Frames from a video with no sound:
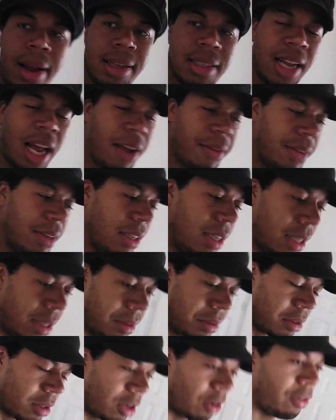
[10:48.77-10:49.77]
It's not even done.
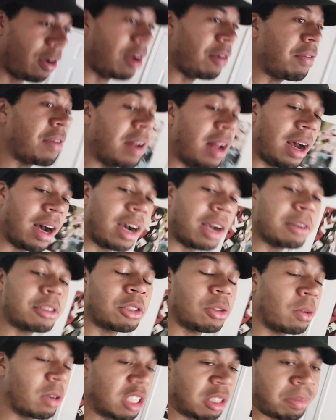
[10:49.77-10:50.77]
The grand finale,
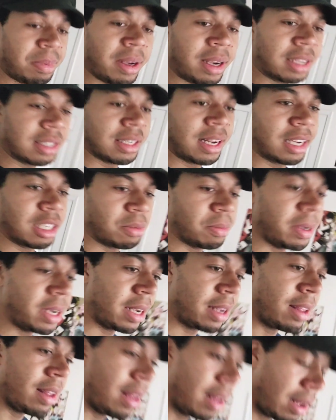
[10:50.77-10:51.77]
so to speak, is next week.
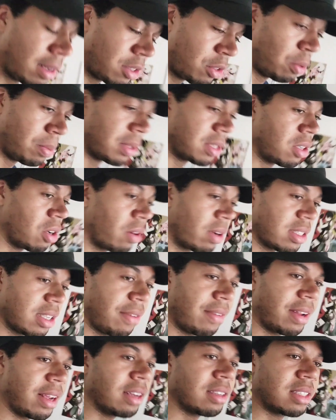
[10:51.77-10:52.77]
I assume so, because
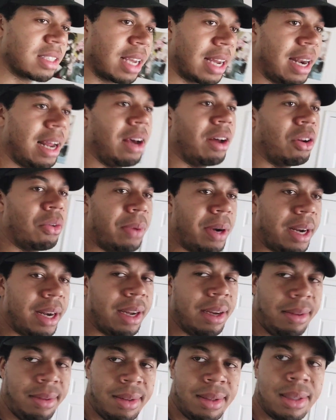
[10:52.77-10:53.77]
everything else is kind of out of the way now.